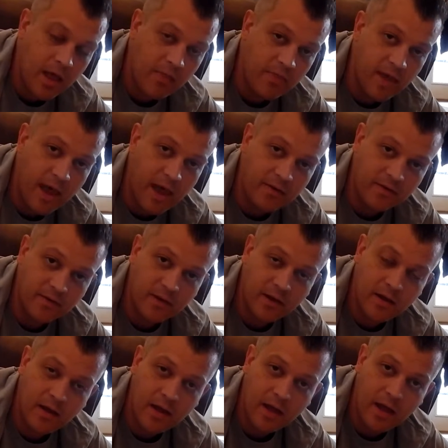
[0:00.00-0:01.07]
That
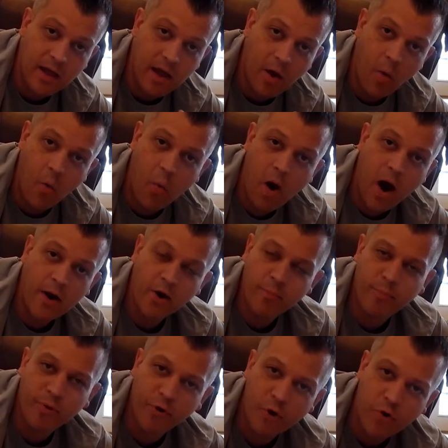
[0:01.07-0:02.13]

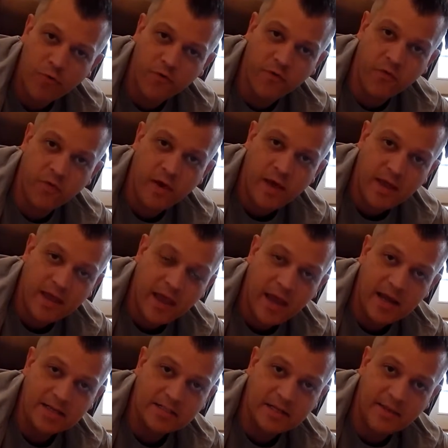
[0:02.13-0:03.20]
waterproof
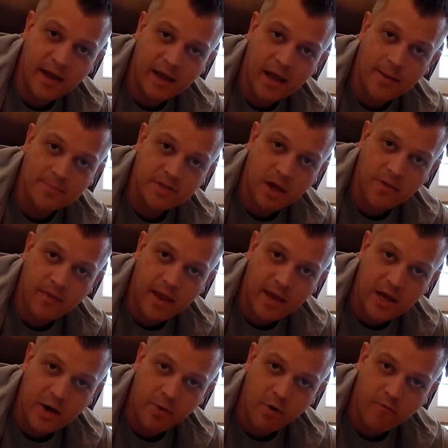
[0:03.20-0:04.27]
casing that comes on that
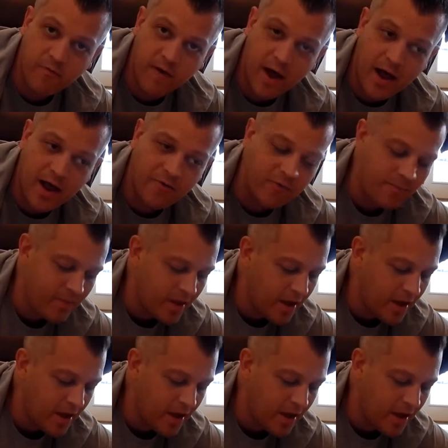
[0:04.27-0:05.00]
Hero 5